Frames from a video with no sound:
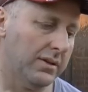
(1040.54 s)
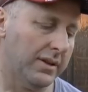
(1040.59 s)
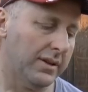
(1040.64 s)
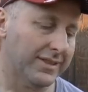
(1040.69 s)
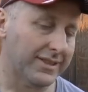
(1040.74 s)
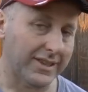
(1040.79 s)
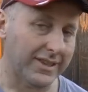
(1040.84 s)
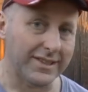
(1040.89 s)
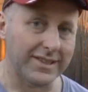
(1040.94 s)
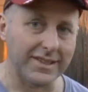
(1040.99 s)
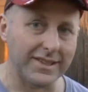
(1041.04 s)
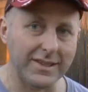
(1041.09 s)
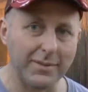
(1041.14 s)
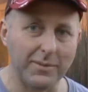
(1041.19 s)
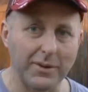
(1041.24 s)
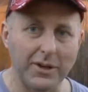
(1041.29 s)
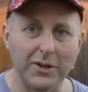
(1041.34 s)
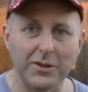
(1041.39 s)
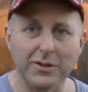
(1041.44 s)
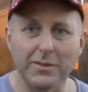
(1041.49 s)
was gonna say
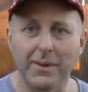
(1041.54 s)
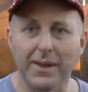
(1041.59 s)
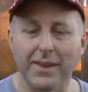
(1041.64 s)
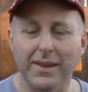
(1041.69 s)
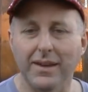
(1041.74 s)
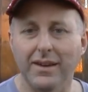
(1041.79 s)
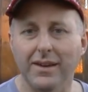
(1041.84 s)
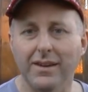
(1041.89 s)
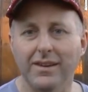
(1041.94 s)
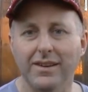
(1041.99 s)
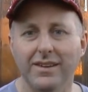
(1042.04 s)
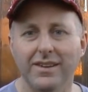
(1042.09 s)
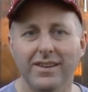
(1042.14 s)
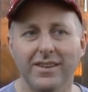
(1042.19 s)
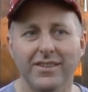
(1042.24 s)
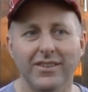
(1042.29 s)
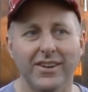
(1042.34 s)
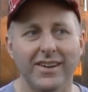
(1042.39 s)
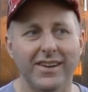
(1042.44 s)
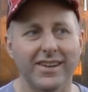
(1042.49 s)
something else about the
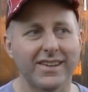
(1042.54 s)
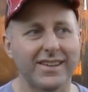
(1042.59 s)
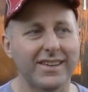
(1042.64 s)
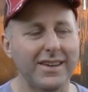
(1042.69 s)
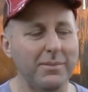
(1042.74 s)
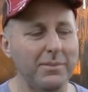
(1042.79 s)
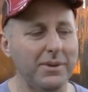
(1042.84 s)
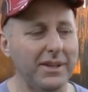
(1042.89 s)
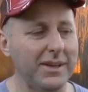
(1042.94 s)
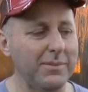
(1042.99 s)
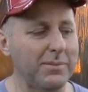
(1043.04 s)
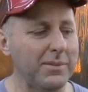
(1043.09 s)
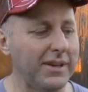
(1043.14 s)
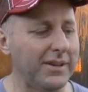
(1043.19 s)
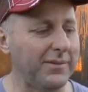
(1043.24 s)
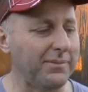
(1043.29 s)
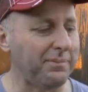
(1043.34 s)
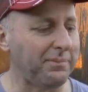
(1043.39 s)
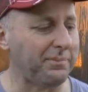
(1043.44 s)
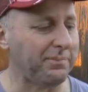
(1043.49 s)
Oneida company,
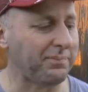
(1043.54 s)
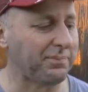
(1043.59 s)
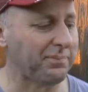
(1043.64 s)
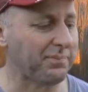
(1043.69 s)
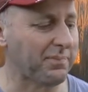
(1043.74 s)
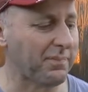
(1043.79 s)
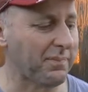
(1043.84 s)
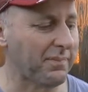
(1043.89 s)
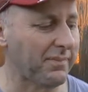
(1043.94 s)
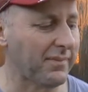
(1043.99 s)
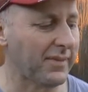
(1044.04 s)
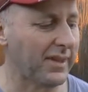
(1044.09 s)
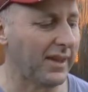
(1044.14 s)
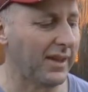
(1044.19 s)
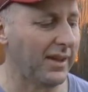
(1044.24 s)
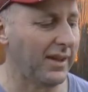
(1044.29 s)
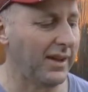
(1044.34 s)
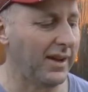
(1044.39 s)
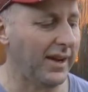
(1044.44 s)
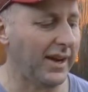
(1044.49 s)
but
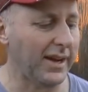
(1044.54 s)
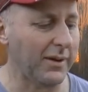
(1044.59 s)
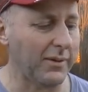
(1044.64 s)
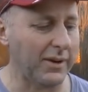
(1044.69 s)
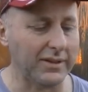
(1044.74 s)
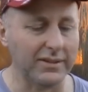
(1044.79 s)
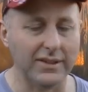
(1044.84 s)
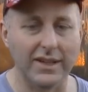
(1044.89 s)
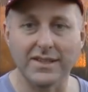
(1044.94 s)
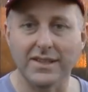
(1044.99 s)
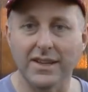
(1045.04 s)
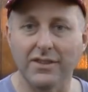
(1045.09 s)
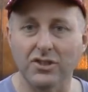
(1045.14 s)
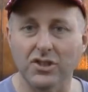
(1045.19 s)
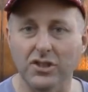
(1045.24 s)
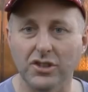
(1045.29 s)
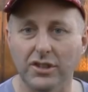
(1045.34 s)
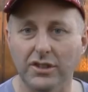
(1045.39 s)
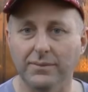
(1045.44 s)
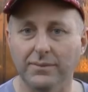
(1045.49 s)
anyway, let's have a
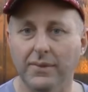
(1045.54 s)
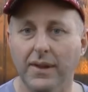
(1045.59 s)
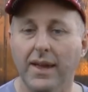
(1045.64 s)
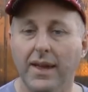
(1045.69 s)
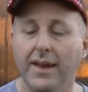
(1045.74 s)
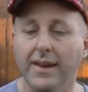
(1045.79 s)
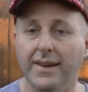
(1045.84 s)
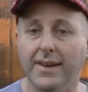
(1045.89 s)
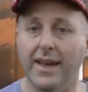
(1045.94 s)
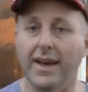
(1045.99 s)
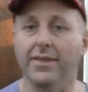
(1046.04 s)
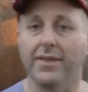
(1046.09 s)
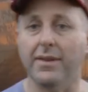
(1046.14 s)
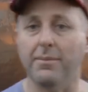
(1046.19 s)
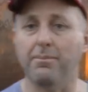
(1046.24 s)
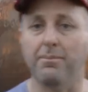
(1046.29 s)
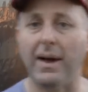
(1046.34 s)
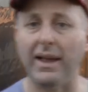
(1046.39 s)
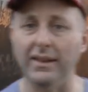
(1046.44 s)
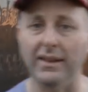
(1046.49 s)
shot. Now the
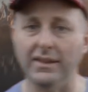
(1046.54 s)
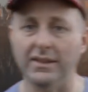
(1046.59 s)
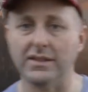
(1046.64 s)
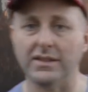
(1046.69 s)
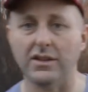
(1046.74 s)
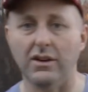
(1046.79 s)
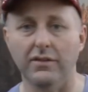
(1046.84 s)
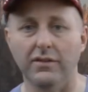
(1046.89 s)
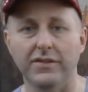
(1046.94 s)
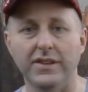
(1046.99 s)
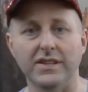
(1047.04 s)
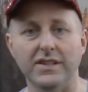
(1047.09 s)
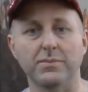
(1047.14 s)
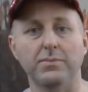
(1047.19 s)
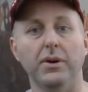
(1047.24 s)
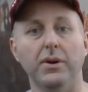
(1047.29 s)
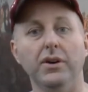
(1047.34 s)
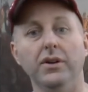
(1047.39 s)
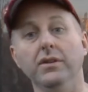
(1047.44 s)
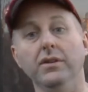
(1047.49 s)
balance of this
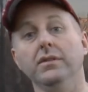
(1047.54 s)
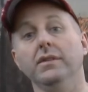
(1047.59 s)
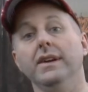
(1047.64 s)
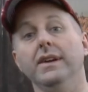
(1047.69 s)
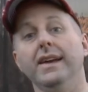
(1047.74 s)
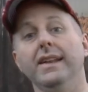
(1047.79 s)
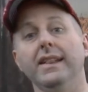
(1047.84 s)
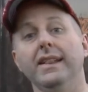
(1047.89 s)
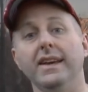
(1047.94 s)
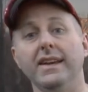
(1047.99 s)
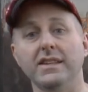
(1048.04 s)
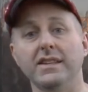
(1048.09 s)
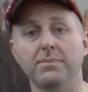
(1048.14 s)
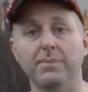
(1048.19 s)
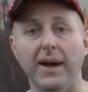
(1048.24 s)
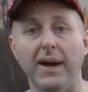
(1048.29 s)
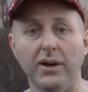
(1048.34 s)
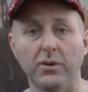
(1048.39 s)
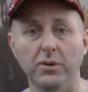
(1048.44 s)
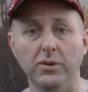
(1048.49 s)
bow, it leans
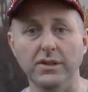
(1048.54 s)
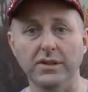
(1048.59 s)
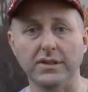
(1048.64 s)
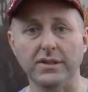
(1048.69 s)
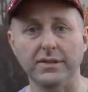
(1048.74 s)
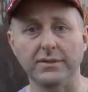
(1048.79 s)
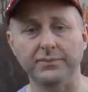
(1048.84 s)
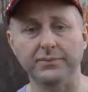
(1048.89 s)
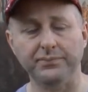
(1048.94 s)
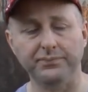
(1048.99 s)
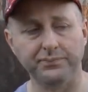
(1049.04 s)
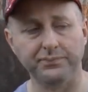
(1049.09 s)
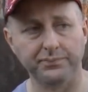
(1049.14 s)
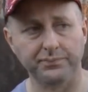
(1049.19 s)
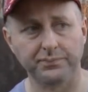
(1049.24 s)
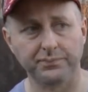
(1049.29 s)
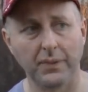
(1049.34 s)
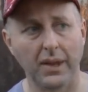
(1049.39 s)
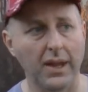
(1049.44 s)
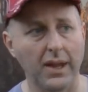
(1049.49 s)
backwards.
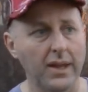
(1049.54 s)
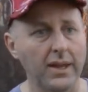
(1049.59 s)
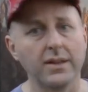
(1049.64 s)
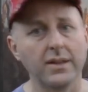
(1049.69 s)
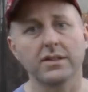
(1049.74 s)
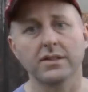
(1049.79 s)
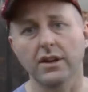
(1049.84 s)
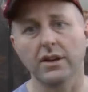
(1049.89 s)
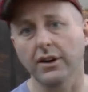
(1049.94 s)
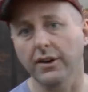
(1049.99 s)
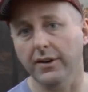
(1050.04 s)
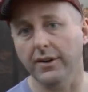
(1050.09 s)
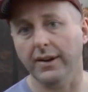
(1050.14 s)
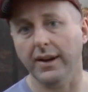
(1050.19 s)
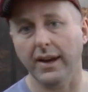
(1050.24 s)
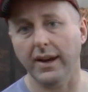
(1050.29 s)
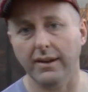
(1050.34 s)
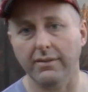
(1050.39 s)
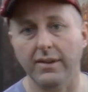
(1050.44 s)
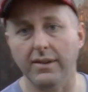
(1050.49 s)
So
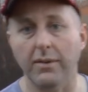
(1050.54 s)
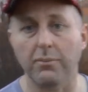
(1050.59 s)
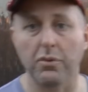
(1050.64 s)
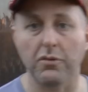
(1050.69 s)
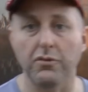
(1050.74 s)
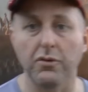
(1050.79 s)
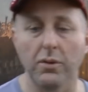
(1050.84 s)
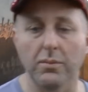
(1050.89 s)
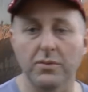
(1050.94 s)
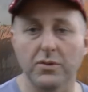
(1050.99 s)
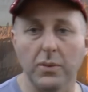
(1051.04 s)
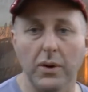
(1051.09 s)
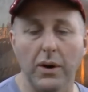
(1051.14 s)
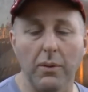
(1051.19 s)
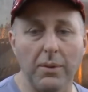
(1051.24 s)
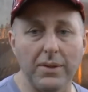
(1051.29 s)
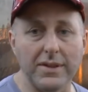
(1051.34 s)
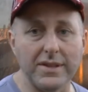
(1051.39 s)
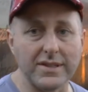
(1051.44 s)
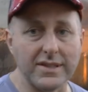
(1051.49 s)
it performs well
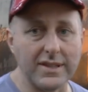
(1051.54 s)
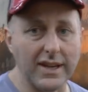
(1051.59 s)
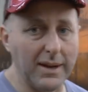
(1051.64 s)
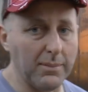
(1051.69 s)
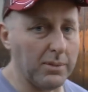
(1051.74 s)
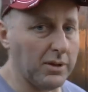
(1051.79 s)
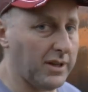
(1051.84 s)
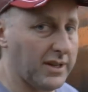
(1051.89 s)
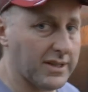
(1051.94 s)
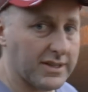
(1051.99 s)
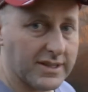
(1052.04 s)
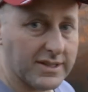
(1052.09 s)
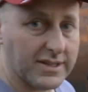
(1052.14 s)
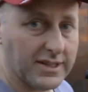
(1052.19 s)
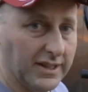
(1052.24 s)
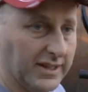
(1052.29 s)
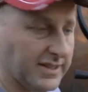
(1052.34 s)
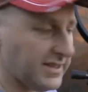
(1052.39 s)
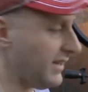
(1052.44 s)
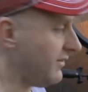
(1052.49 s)
with the stabilizer.
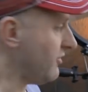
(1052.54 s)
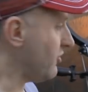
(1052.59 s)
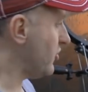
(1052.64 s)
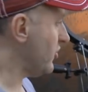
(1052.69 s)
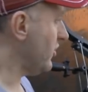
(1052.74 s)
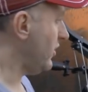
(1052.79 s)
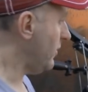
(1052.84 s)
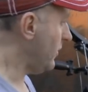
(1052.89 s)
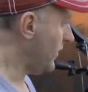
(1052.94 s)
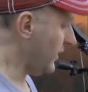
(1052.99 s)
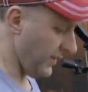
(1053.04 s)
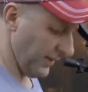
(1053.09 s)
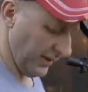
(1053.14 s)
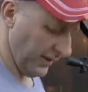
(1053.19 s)
So let's have a shot with